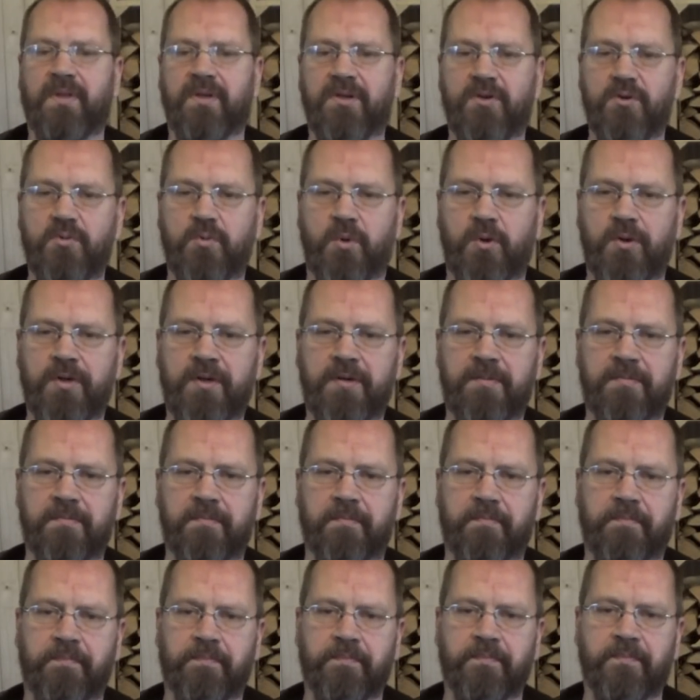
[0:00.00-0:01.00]
Good morning.
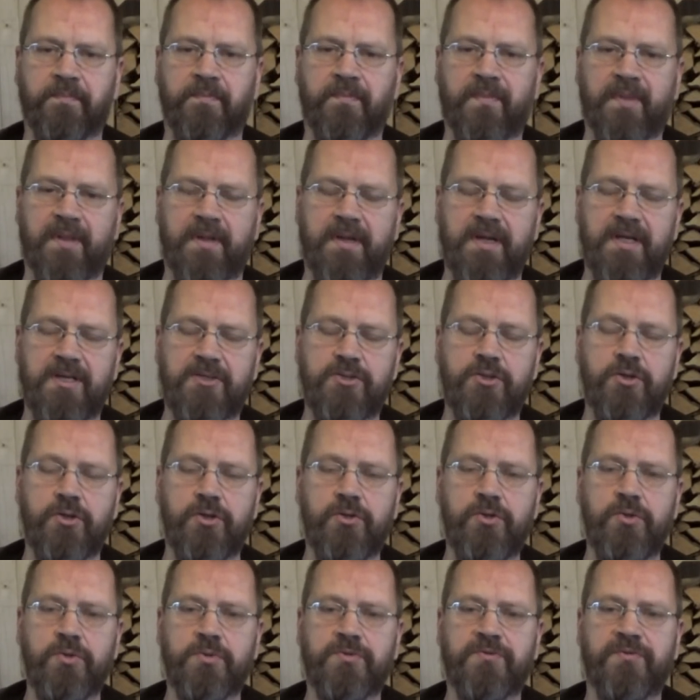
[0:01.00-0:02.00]
It's
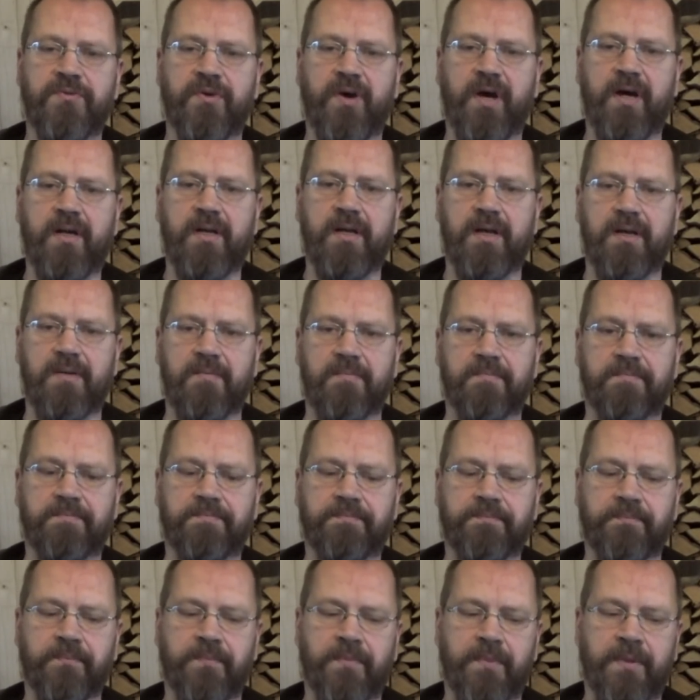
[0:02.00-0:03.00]
Good News Friday.
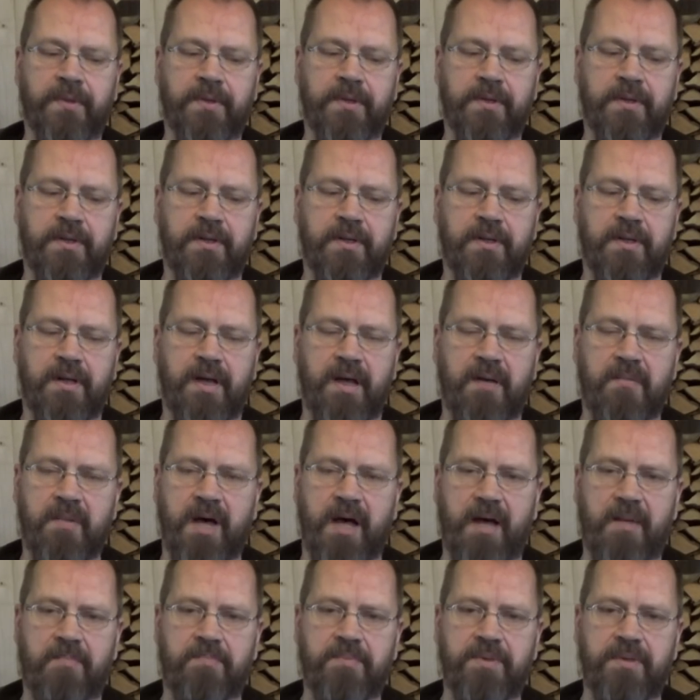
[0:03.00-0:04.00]
I'm
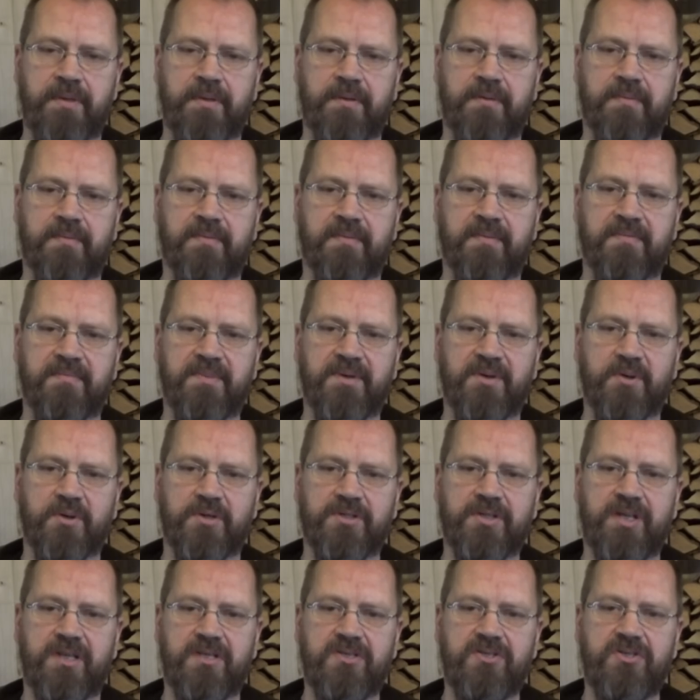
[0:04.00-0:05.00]
happy
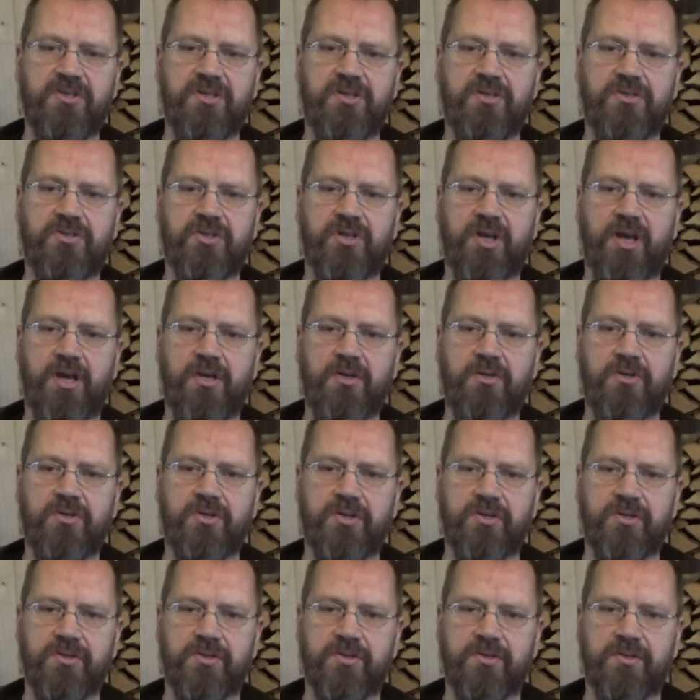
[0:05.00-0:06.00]
because I see
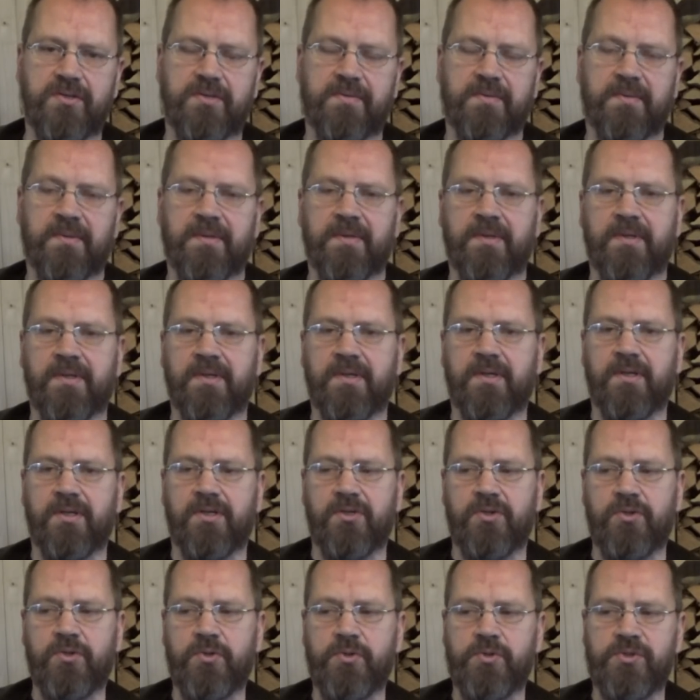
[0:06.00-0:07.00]
changes.
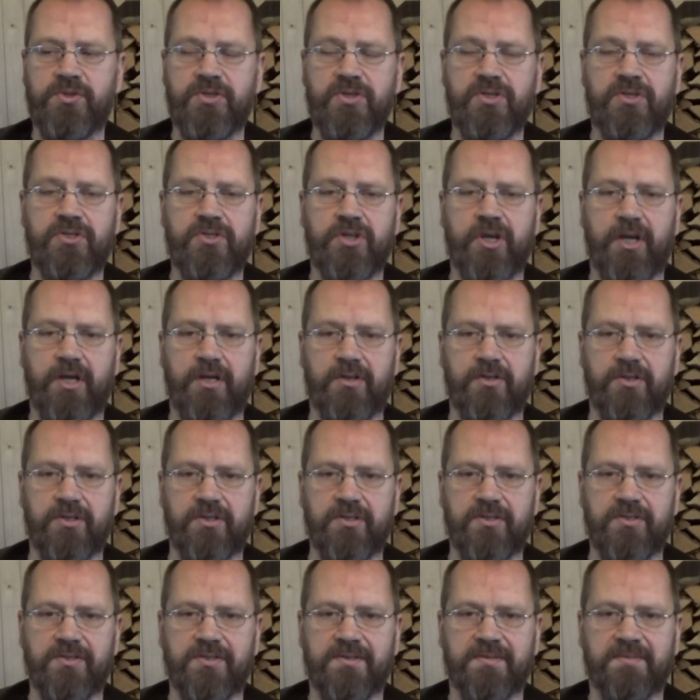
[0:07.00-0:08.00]
Do you see
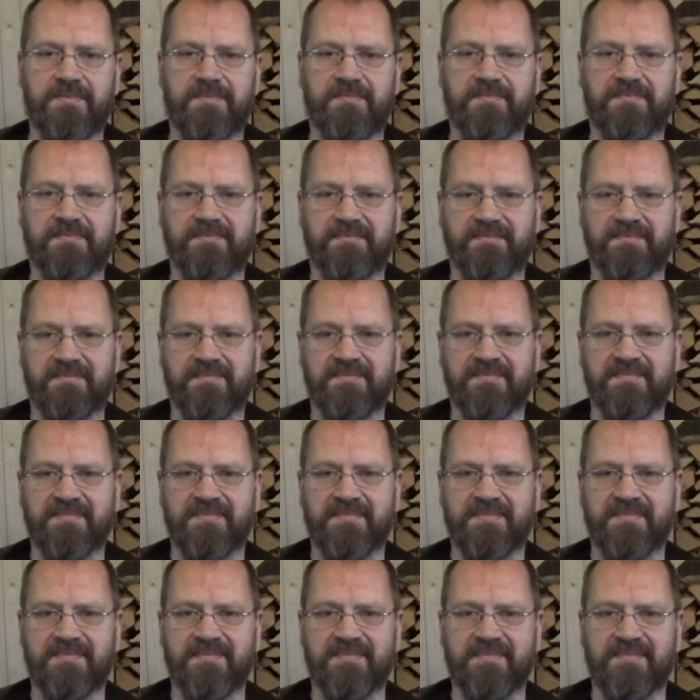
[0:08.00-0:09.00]
changes?
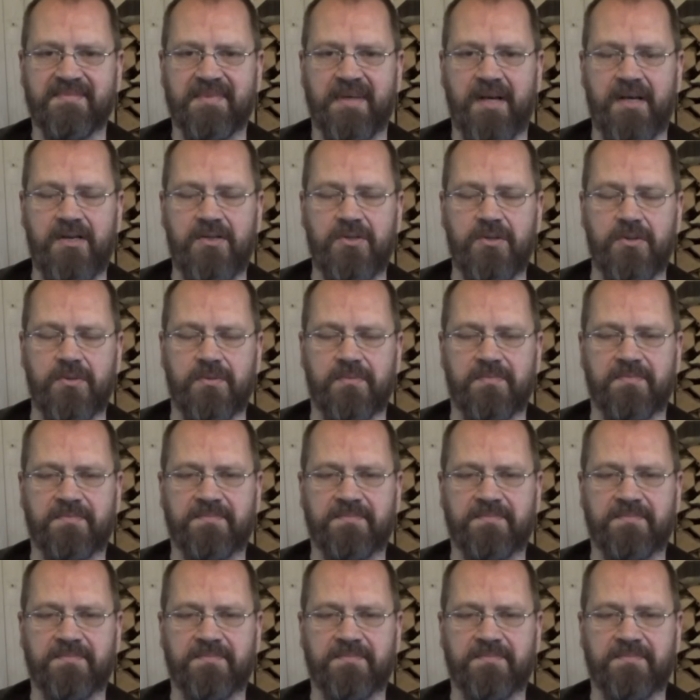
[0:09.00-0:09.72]
I do.